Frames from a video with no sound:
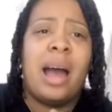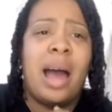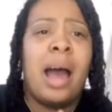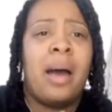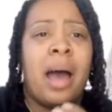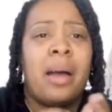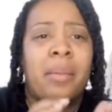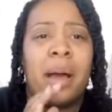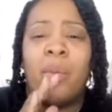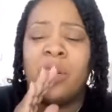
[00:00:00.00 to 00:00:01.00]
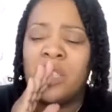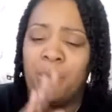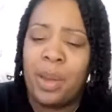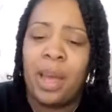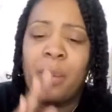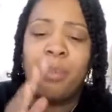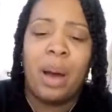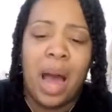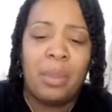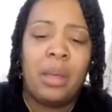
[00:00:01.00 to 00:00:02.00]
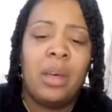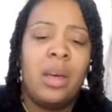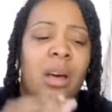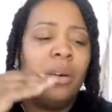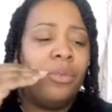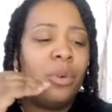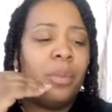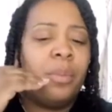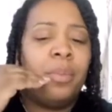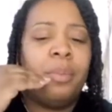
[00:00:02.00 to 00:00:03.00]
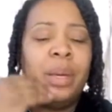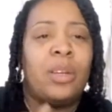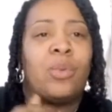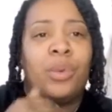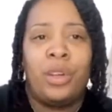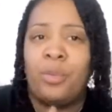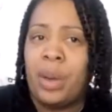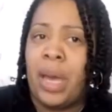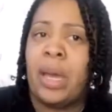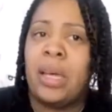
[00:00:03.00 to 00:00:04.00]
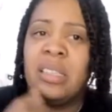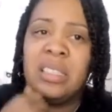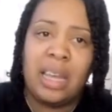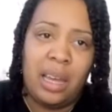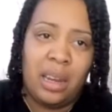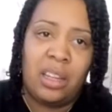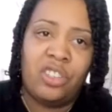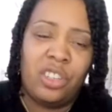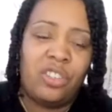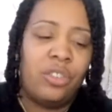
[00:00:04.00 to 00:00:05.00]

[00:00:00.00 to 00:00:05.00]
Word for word: I, I, respect Bobby for being a real man and saying that shit.